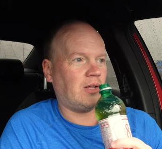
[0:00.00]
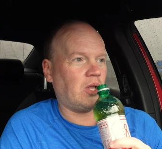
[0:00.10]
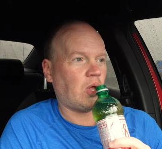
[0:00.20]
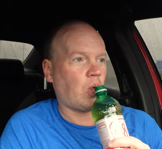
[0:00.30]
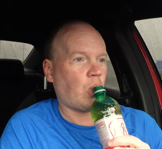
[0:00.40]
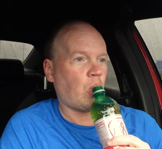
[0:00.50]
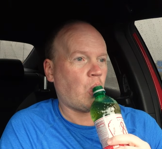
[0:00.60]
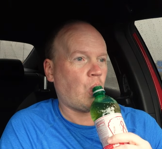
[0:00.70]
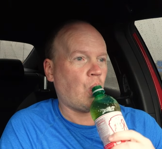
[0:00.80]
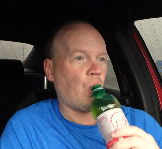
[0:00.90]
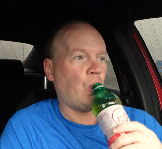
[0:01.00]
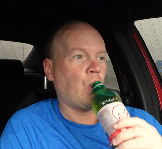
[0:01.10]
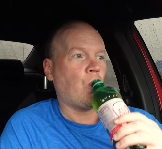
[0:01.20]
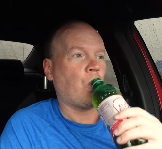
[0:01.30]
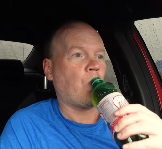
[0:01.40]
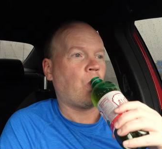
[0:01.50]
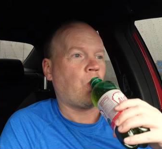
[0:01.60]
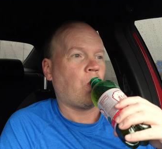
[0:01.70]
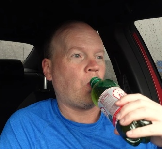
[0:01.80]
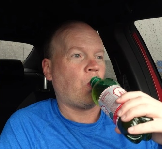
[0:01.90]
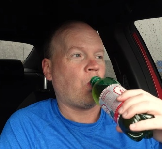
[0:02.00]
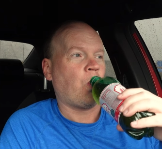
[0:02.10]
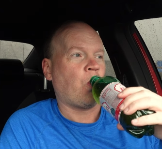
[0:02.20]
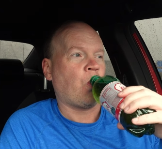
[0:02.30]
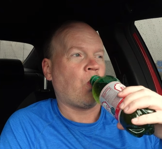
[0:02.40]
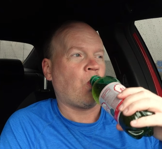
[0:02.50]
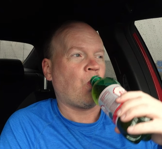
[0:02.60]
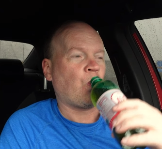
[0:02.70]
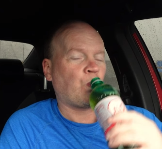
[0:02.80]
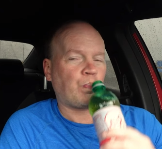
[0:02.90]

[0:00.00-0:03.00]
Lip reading: (silence)